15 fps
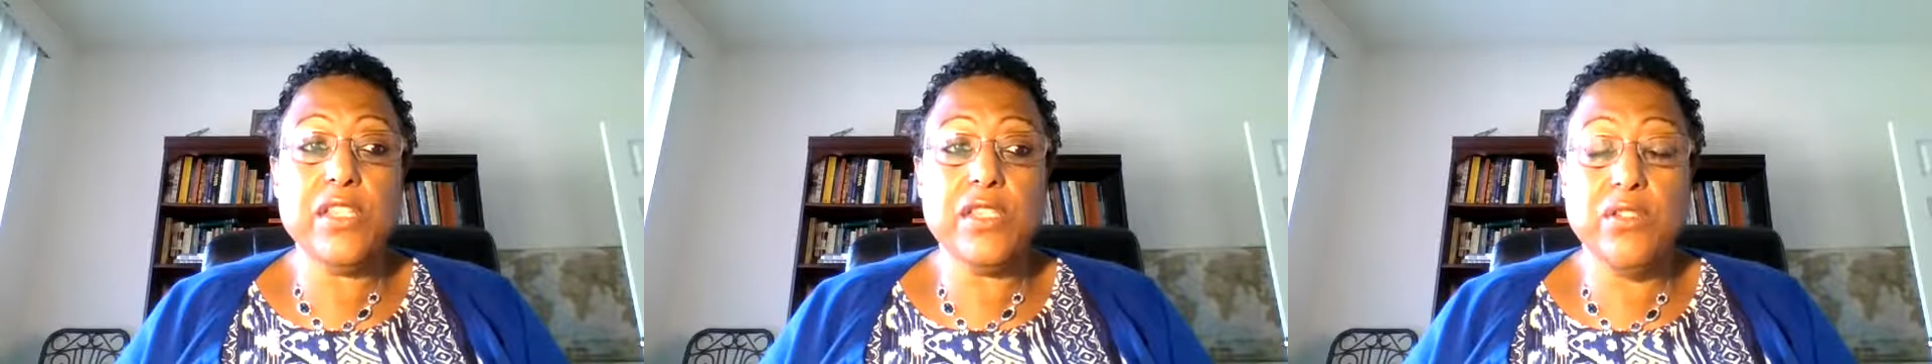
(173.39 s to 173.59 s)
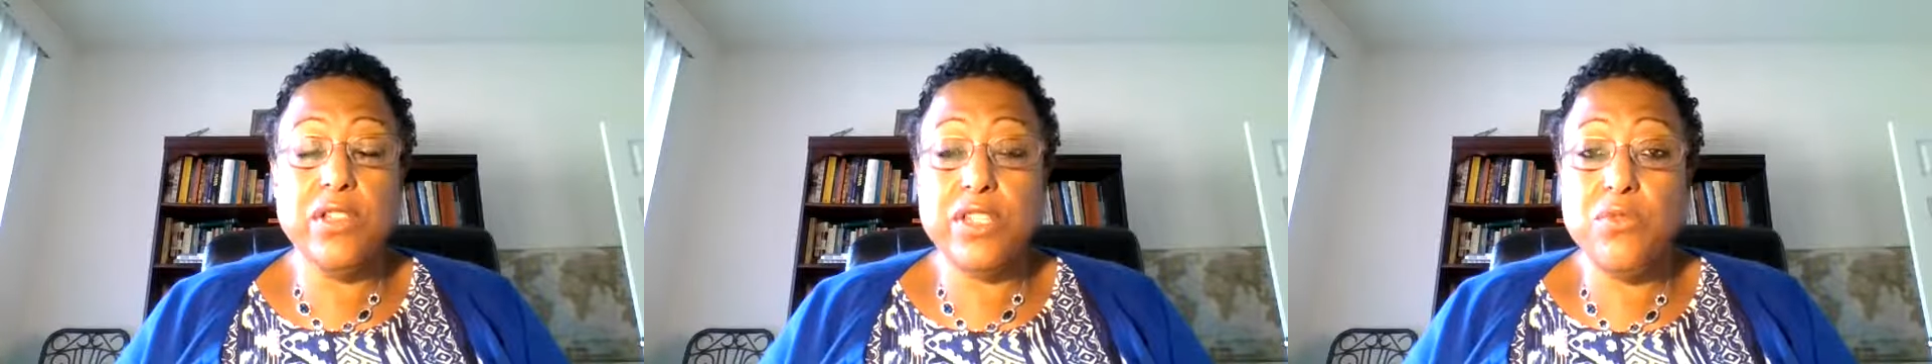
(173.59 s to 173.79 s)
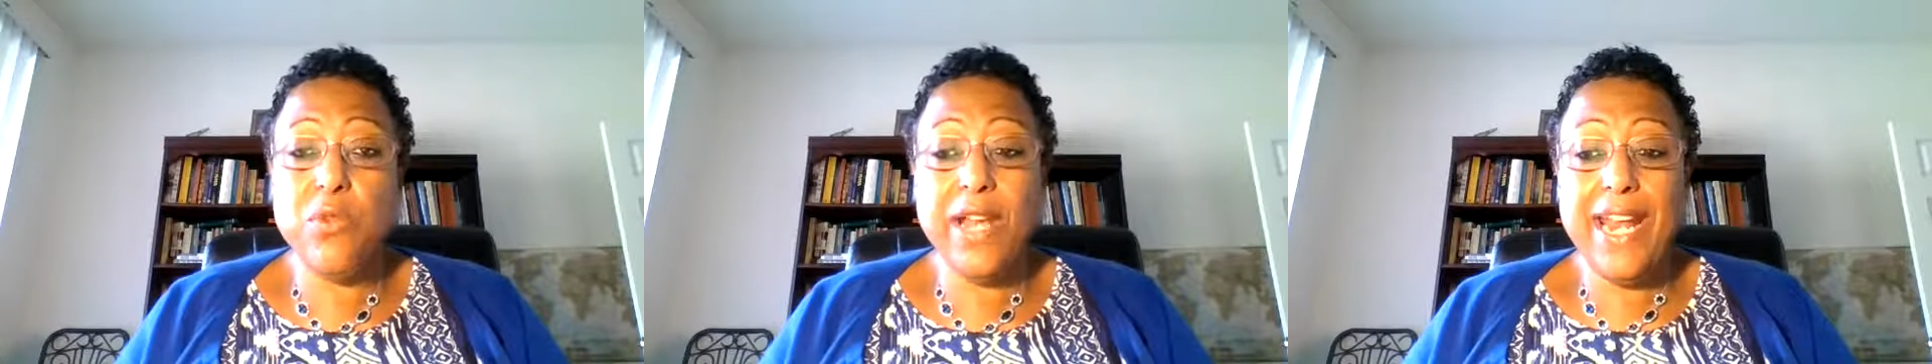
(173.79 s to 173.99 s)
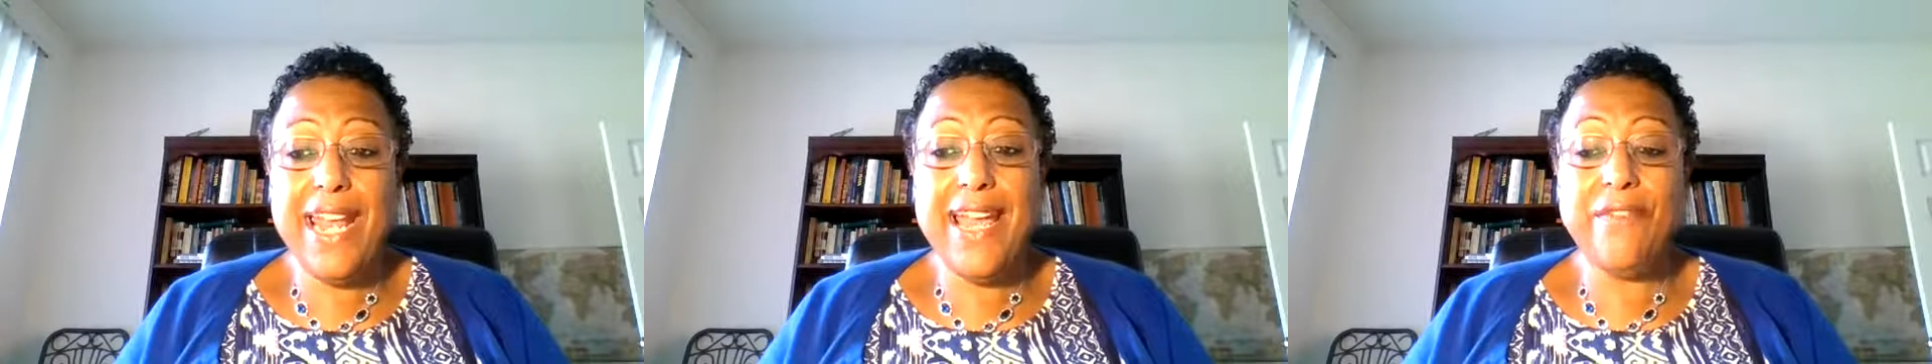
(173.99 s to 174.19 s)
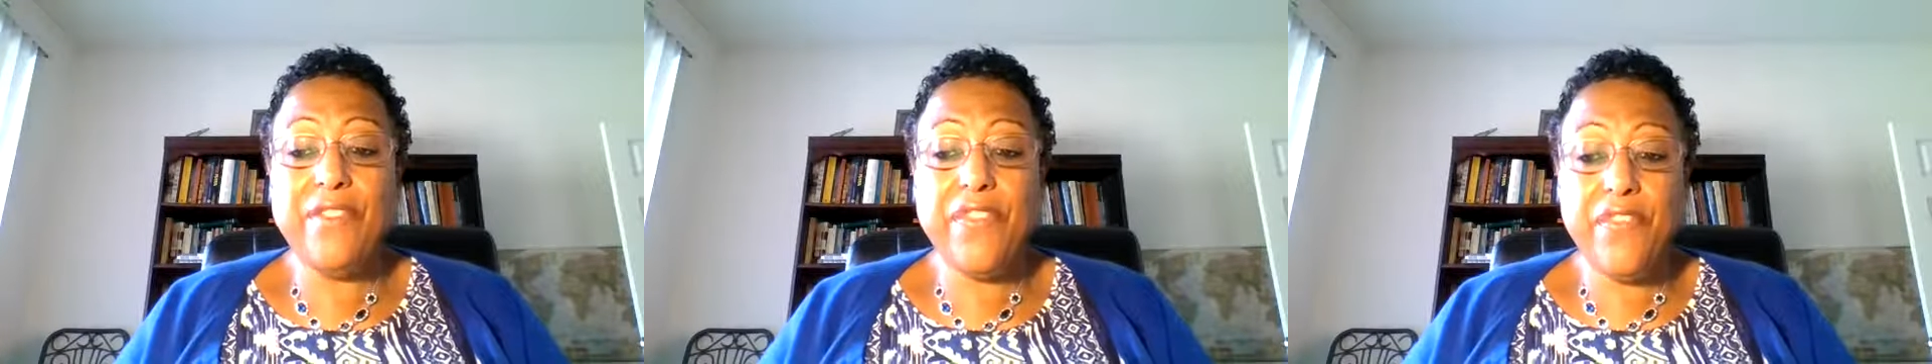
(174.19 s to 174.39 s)
So, and you want to
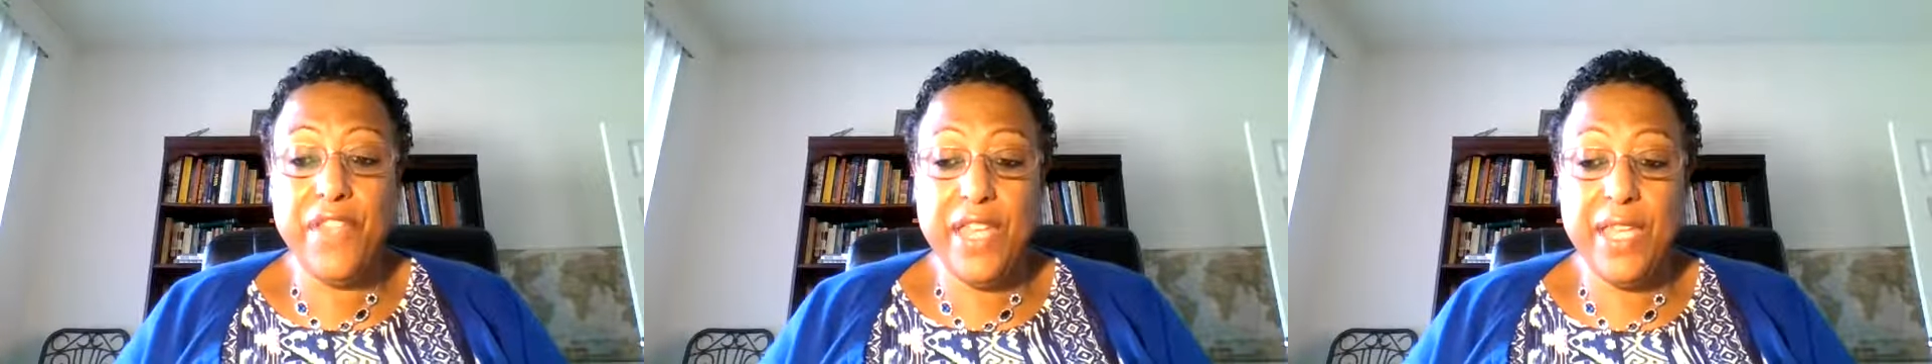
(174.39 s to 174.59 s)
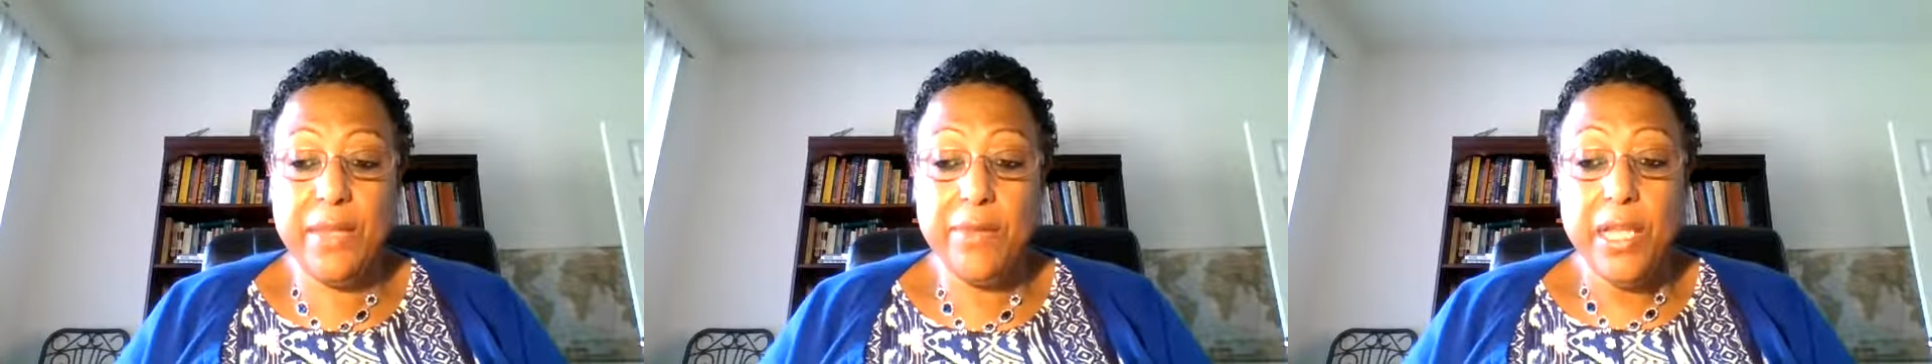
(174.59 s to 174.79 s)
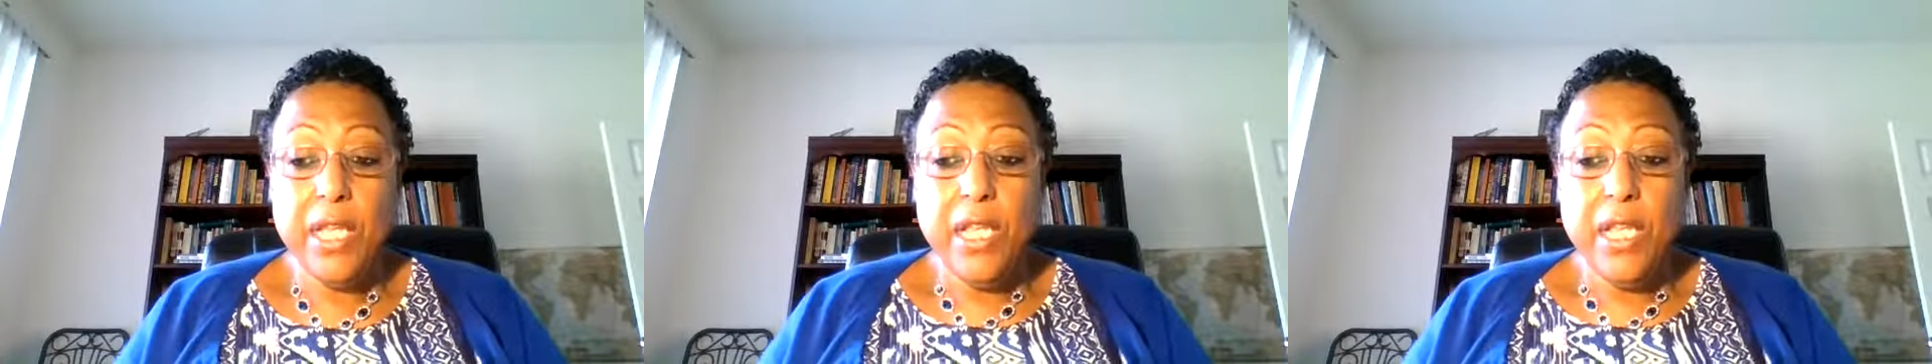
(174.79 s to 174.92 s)
have a theme.